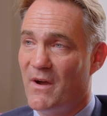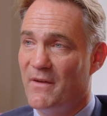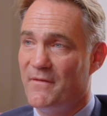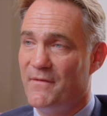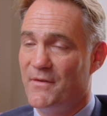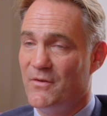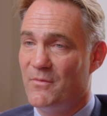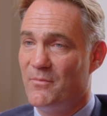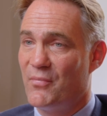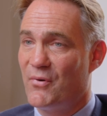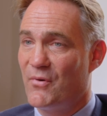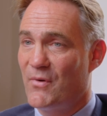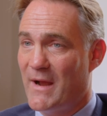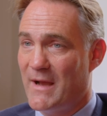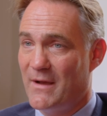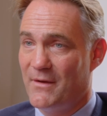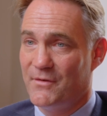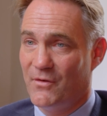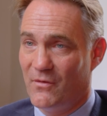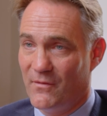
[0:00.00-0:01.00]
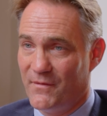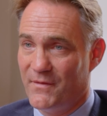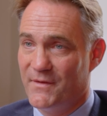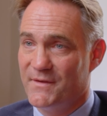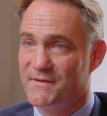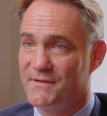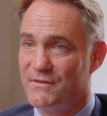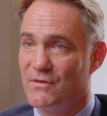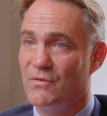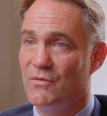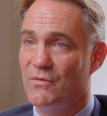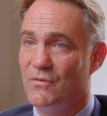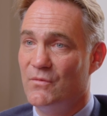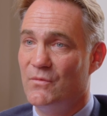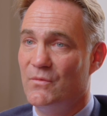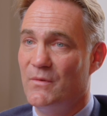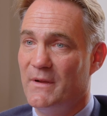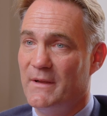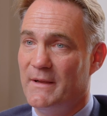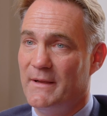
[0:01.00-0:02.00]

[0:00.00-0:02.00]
I feel proud of the school.